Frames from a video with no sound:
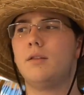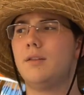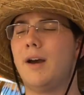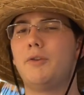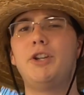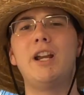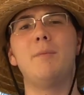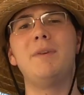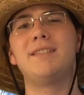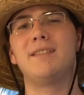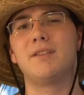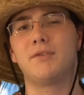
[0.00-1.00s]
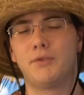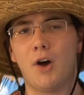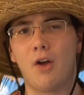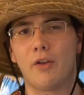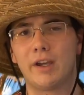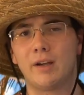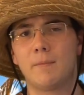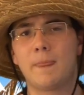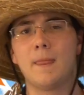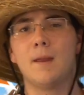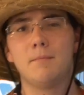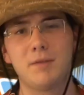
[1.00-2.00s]
Now, Jacob Eason is falling
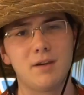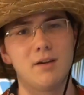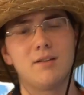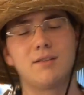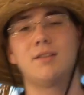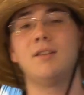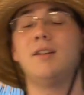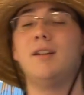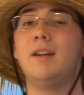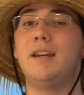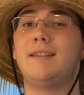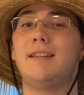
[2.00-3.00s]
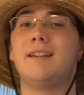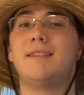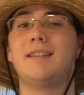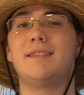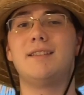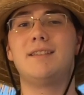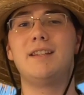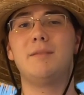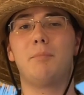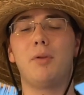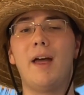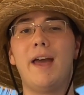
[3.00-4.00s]
because his inconsistency
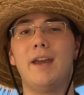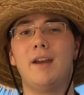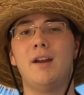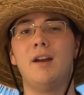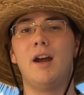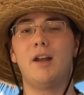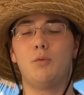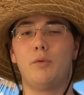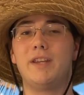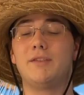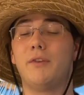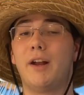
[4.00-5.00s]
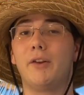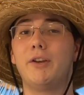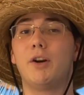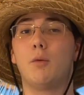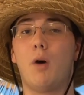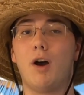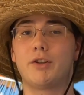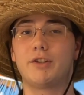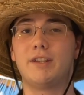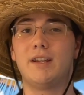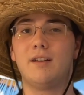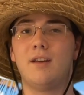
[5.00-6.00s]
in play in his final year at
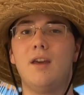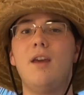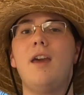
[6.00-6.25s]
Washington,